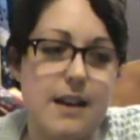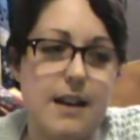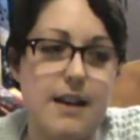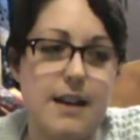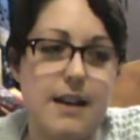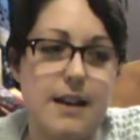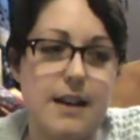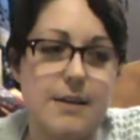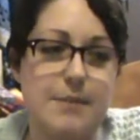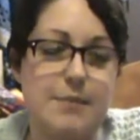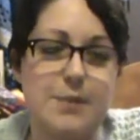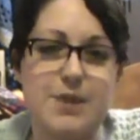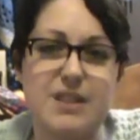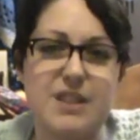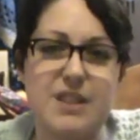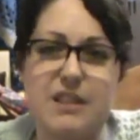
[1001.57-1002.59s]

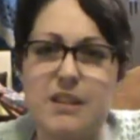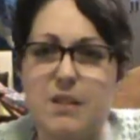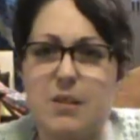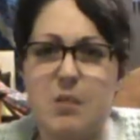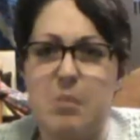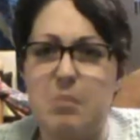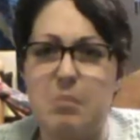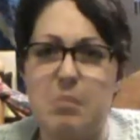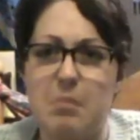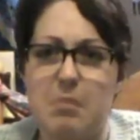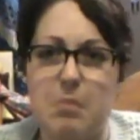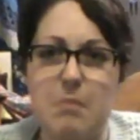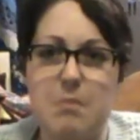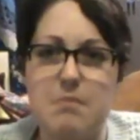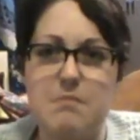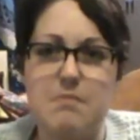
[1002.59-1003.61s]
Just a little
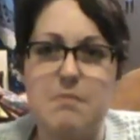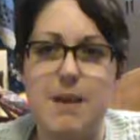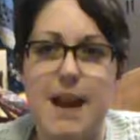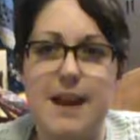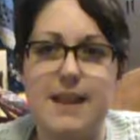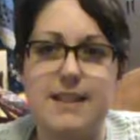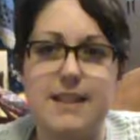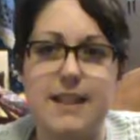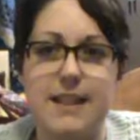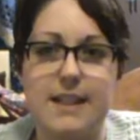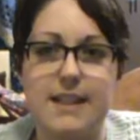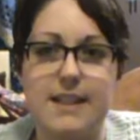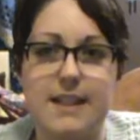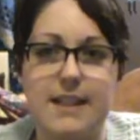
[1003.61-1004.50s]
basket.